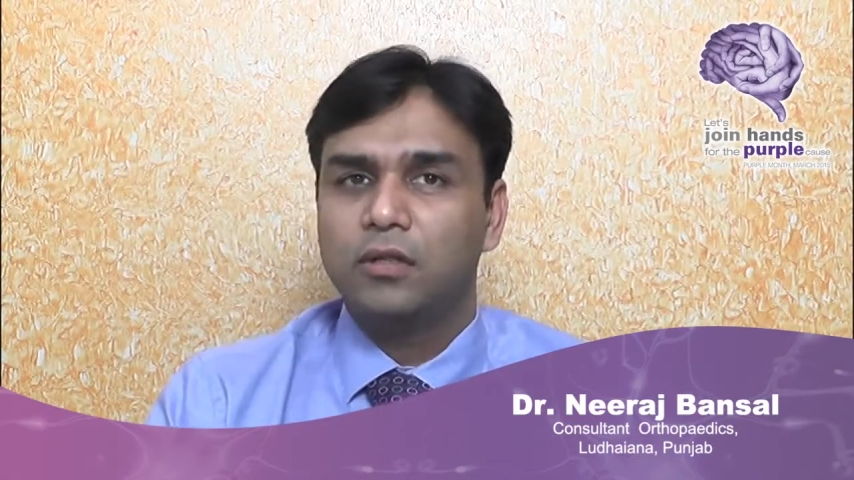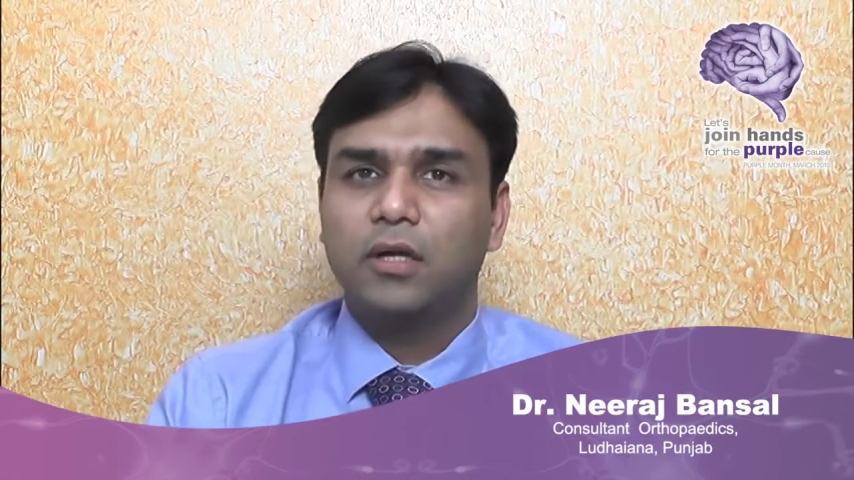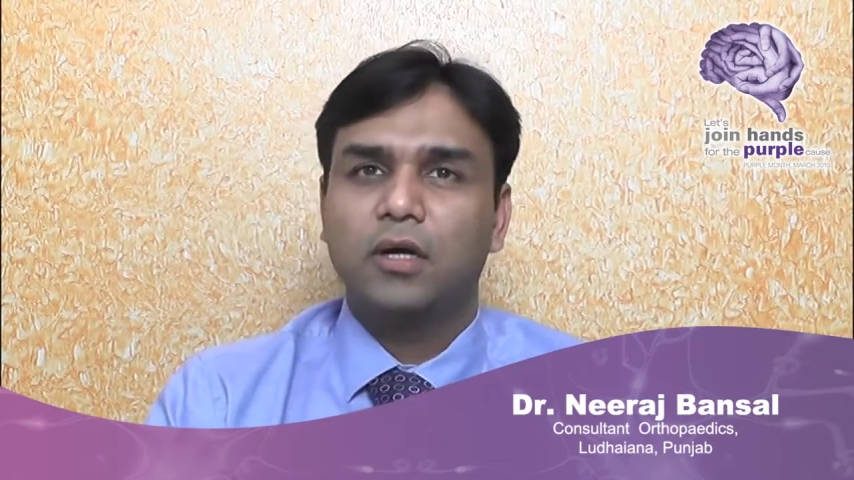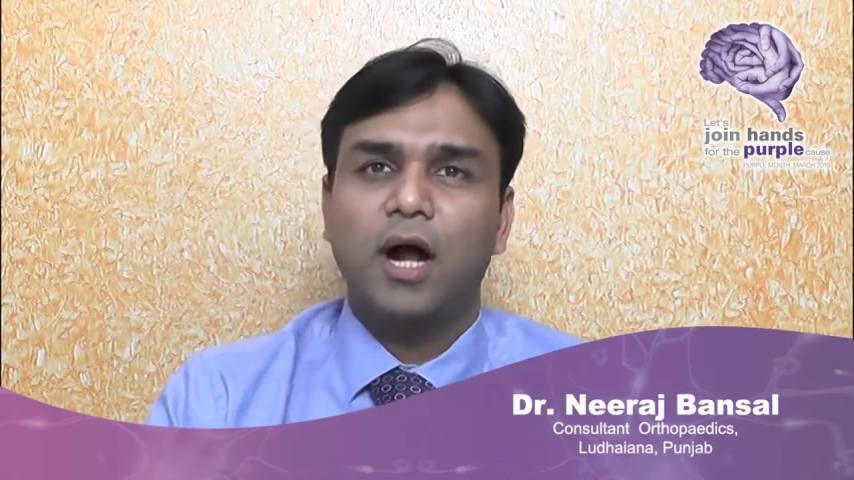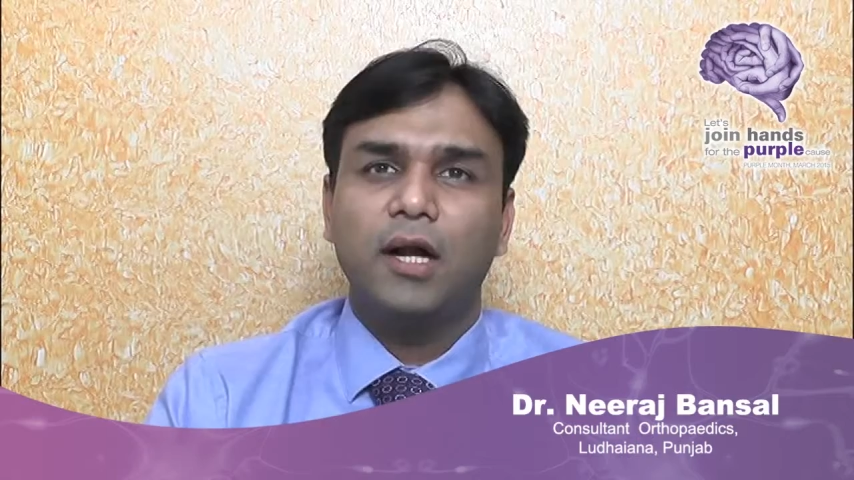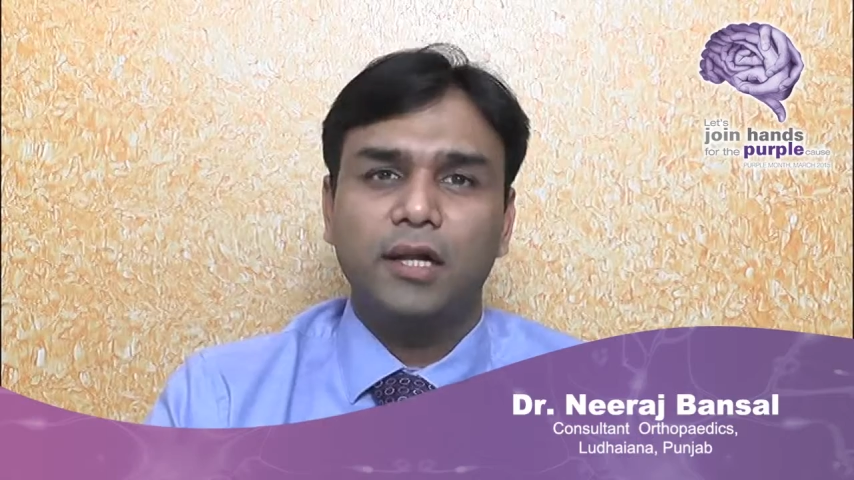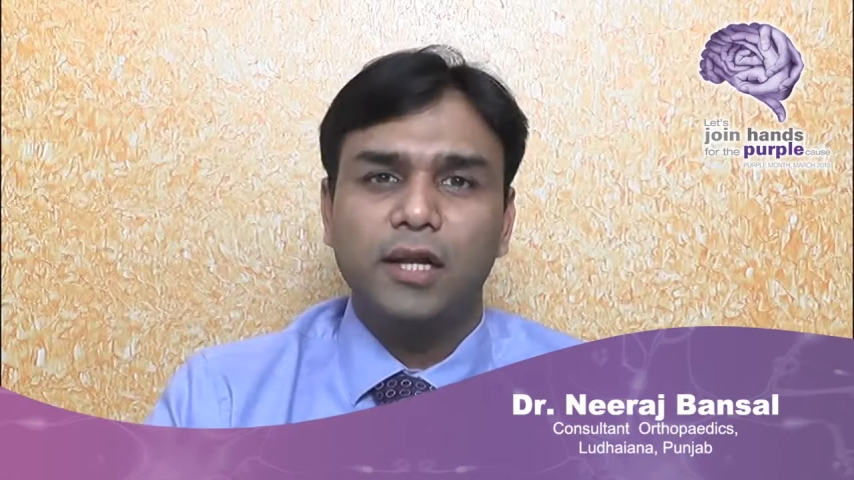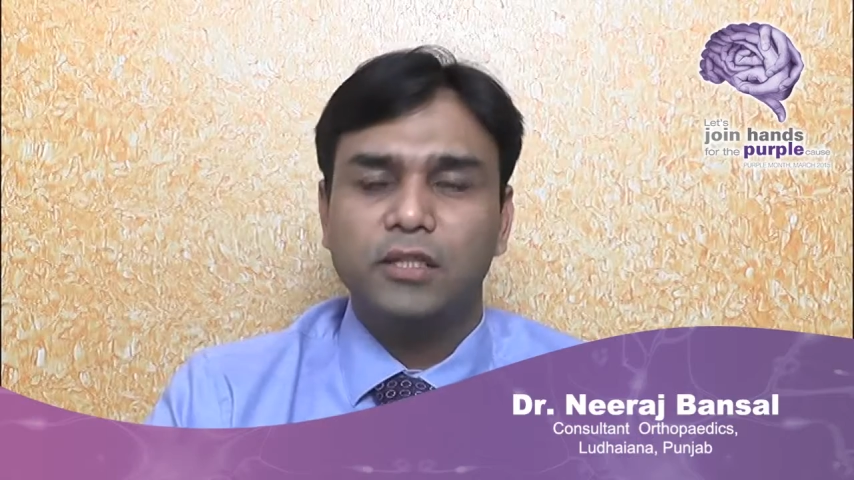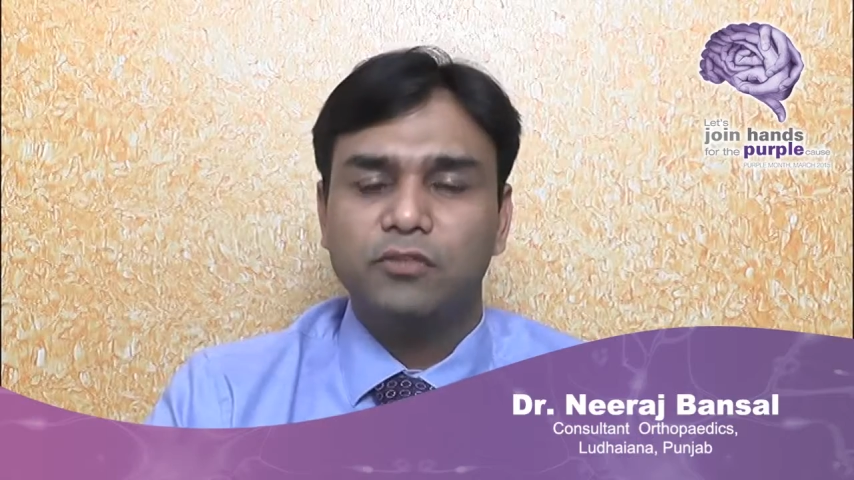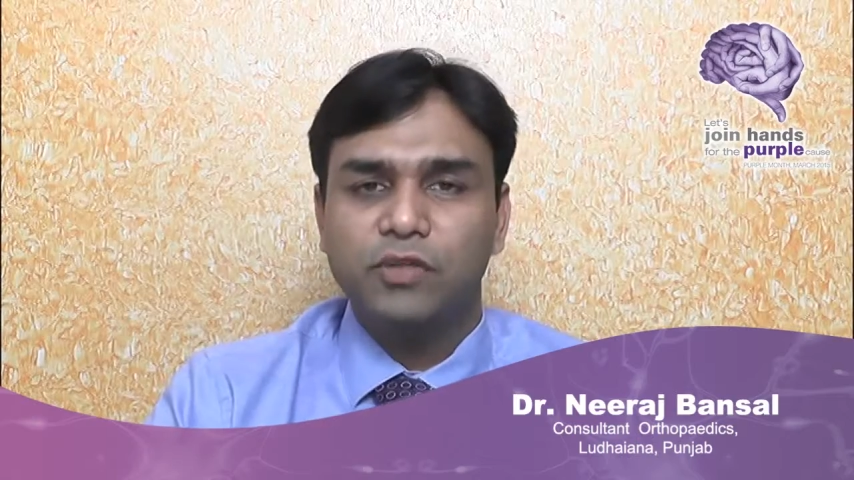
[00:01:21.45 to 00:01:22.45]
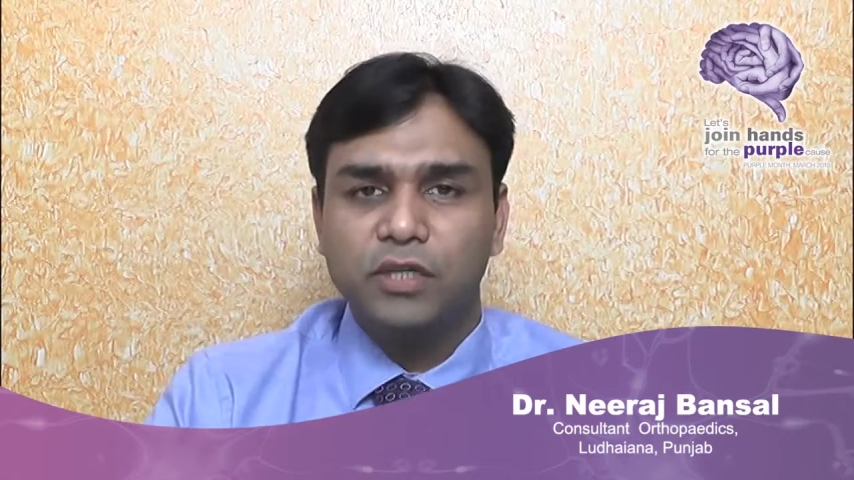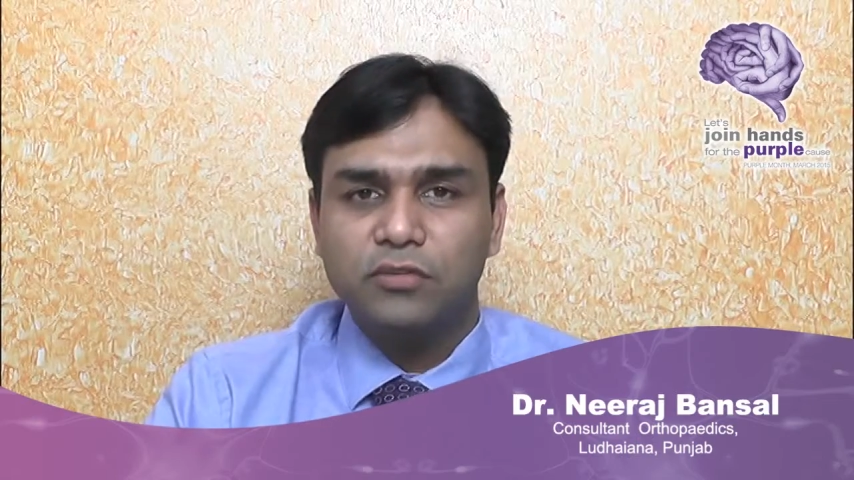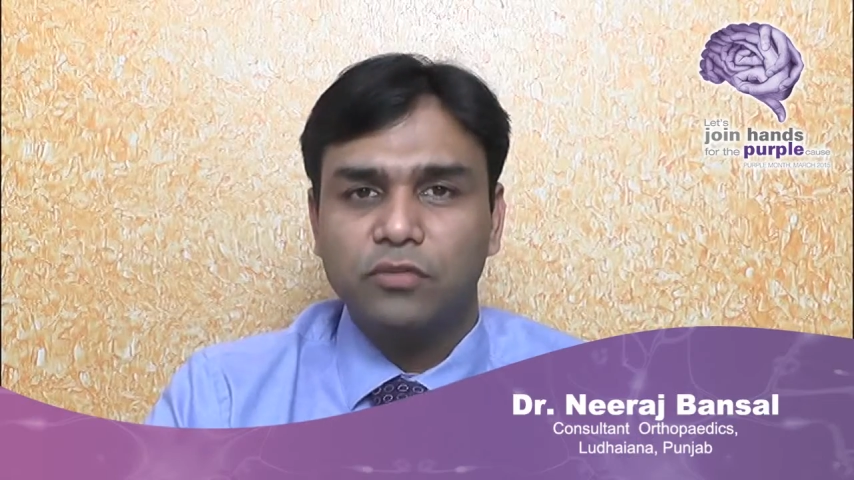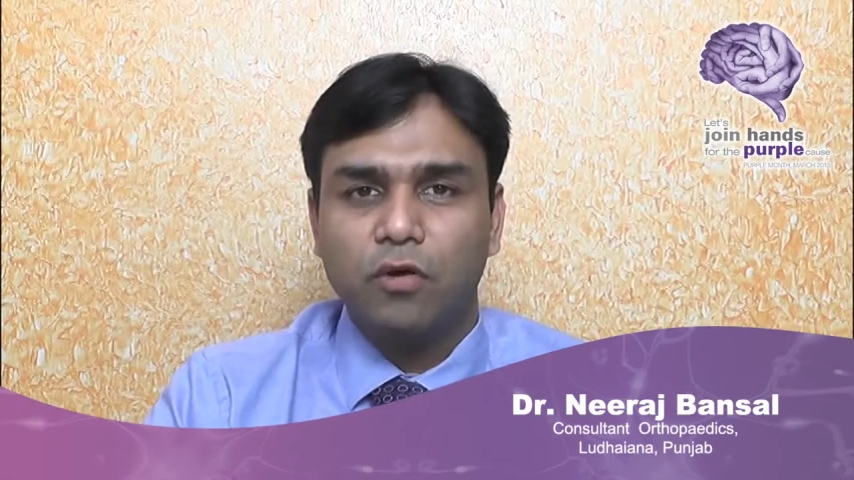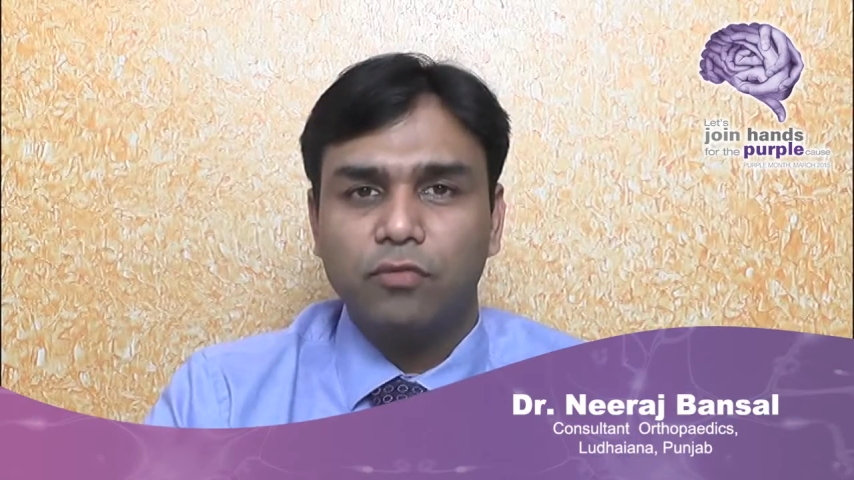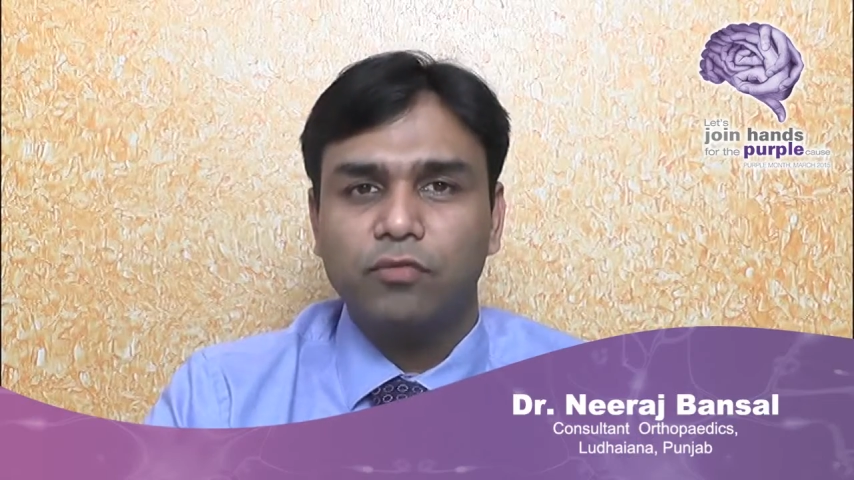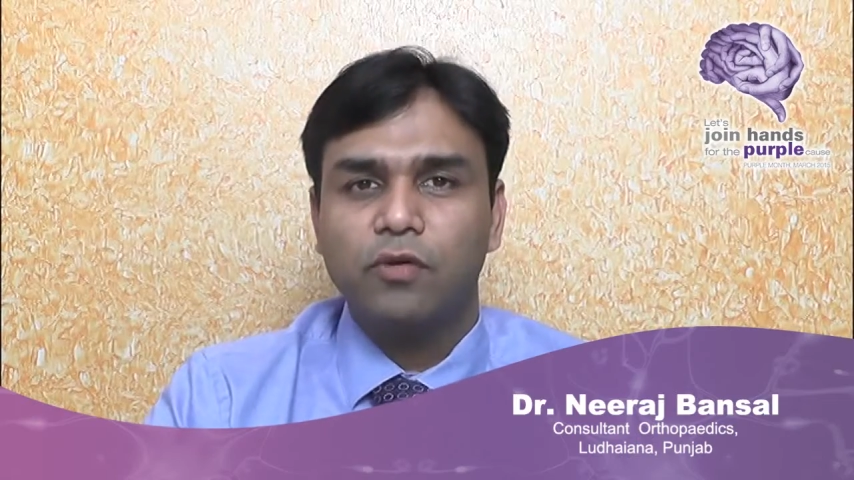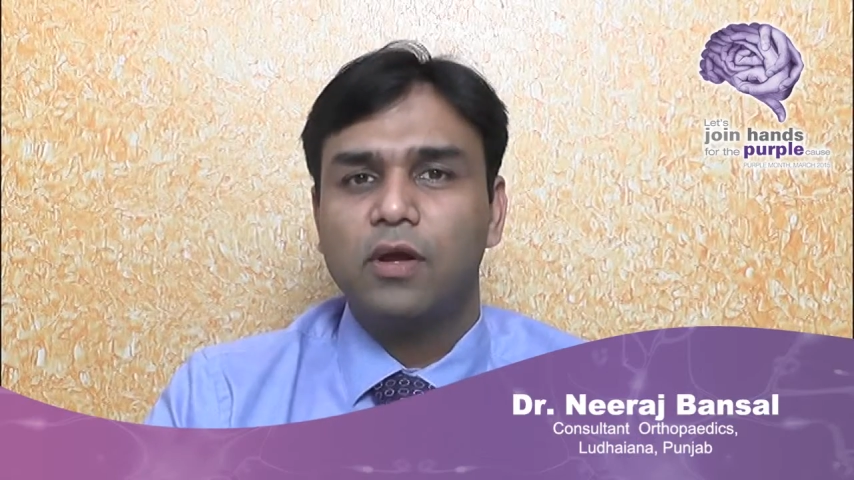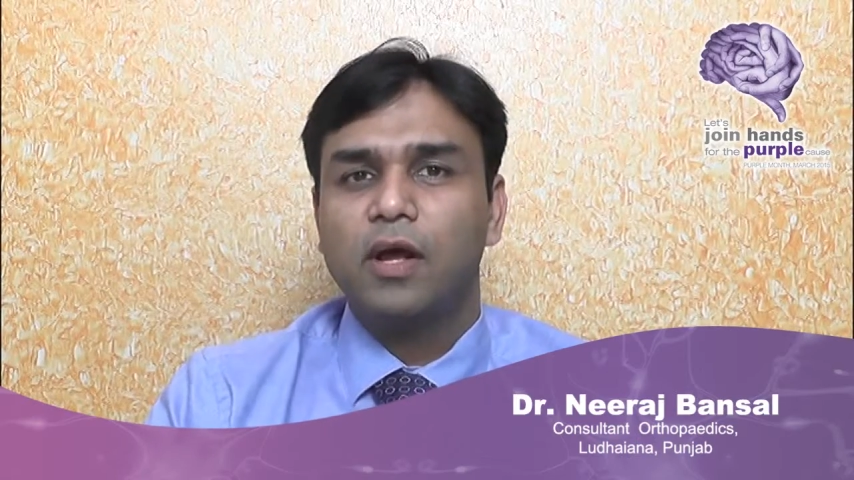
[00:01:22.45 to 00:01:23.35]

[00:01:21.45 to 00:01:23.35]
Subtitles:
The cartilage wears off,